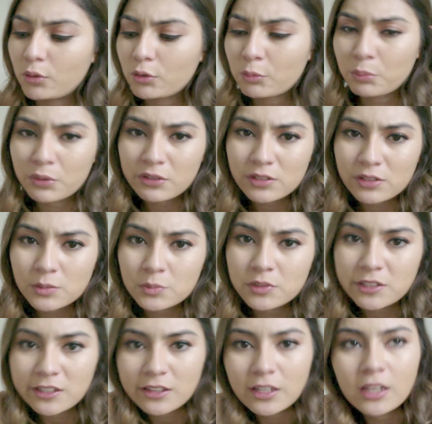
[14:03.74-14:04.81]
at the most per
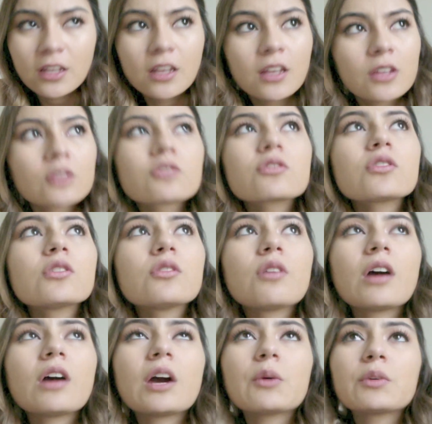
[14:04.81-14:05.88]
subject.
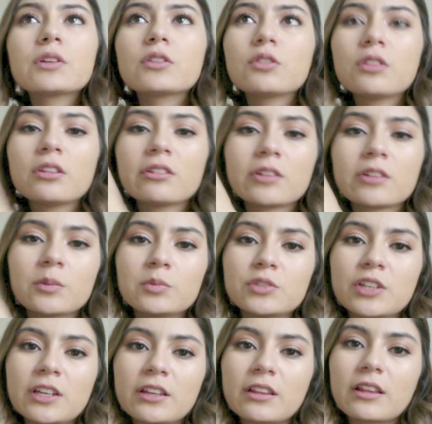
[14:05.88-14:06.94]
So I would do the
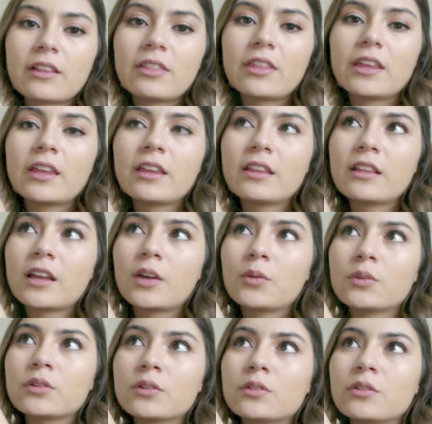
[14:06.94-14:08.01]
subject,
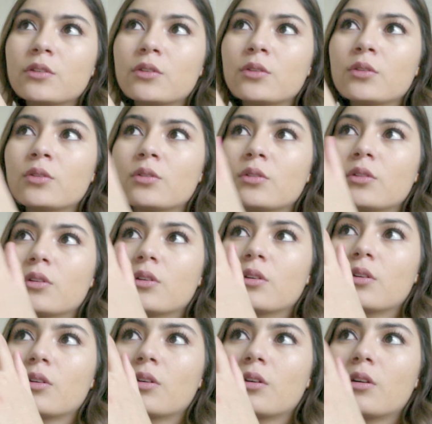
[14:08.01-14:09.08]
then I would do
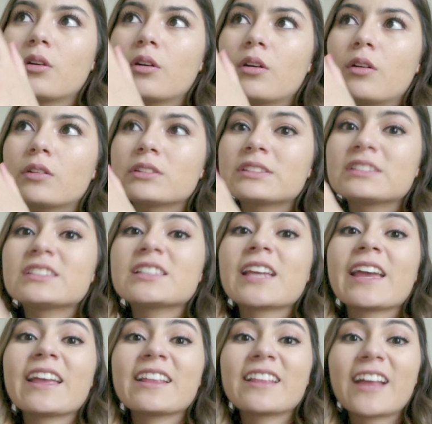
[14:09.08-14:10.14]

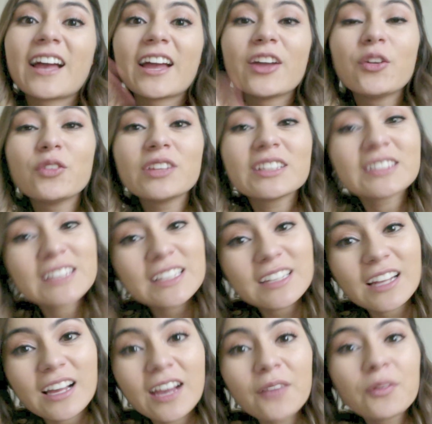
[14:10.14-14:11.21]
10. I
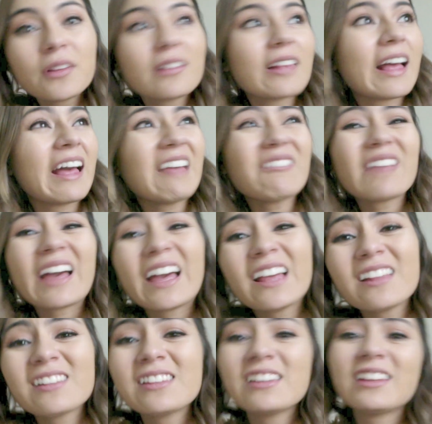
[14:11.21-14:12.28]
was
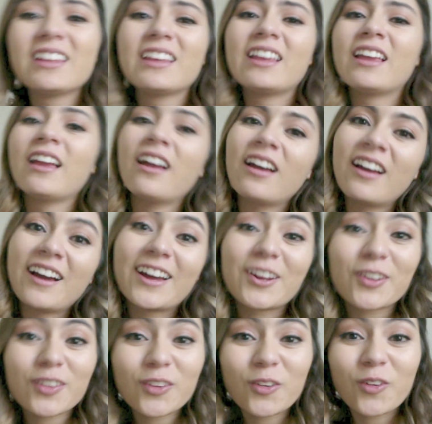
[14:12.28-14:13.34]
half-assing.
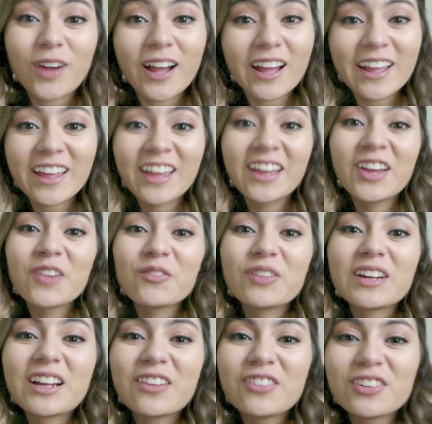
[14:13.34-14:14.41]
I don't know why,
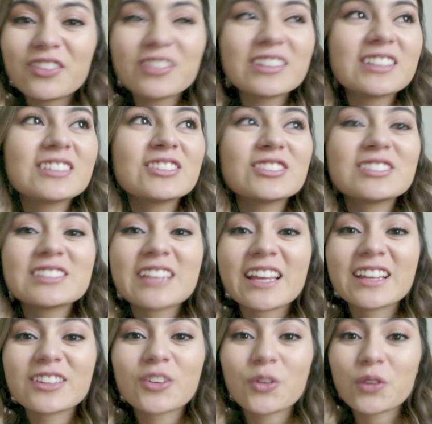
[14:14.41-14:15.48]
but I would only
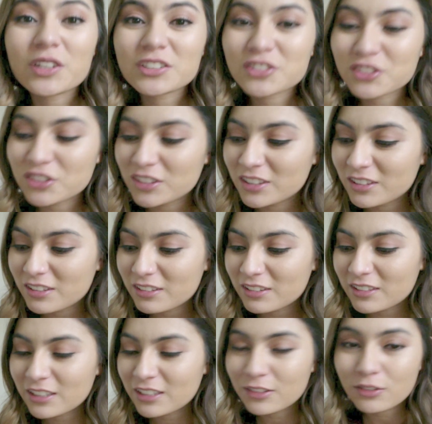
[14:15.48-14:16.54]
do 10
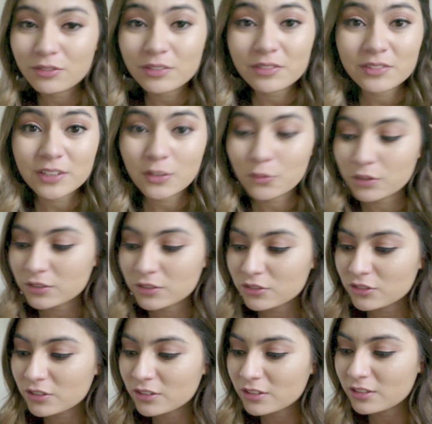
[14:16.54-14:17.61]
questions, 10 to 15
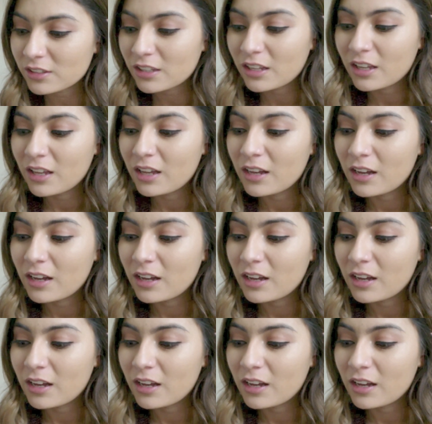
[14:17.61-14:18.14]
questions